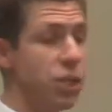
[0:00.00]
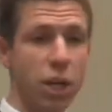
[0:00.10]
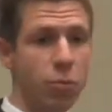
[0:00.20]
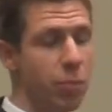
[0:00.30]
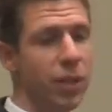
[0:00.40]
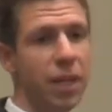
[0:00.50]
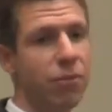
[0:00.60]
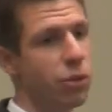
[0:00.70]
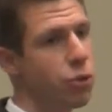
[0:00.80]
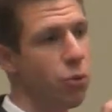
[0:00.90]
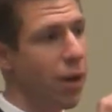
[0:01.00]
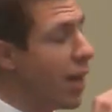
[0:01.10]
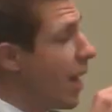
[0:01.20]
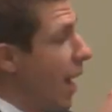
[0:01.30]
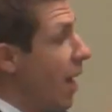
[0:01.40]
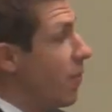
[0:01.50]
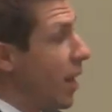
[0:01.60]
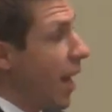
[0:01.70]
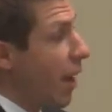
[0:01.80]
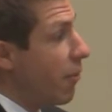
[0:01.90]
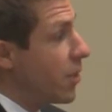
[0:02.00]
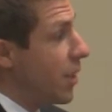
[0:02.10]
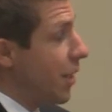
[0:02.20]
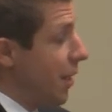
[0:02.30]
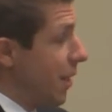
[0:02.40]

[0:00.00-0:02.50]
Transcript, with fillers: genuine believers who have left,